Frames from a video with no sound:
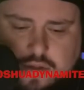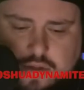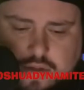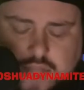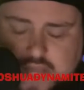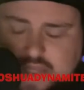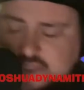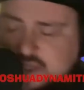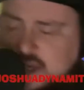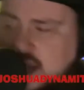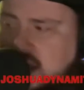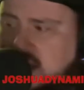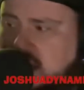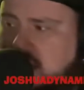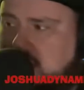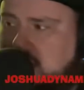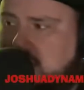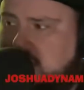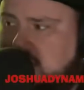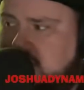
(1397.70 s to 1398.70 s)
Last night
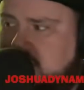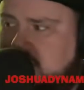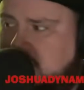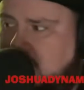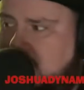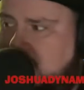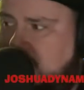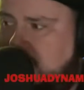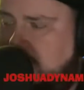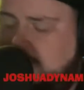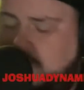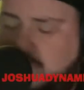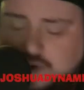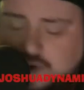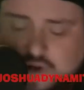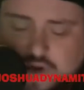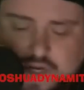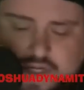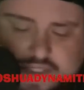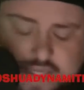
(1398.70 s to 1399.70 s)
I was on the
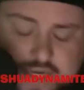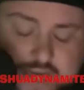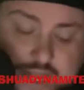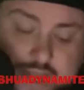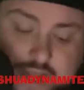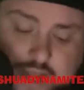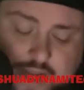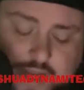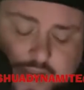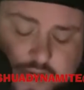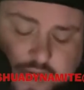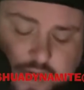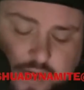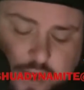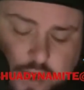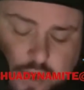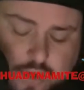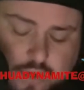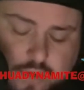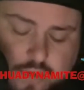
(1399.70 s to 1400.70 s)
phone and I said, hey, I got to
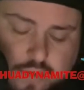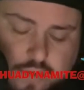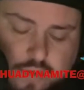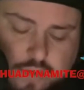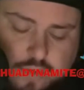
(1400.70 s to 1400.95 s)
go.